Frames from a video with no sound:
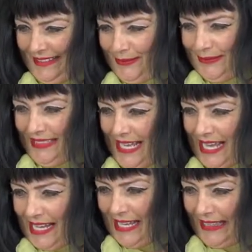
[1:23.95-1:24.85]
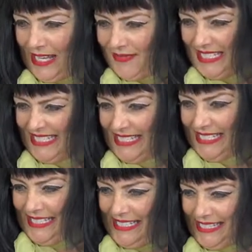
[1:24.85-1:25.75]
Oh yeah, and I love to
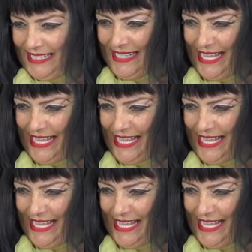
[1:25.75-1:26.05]
tease.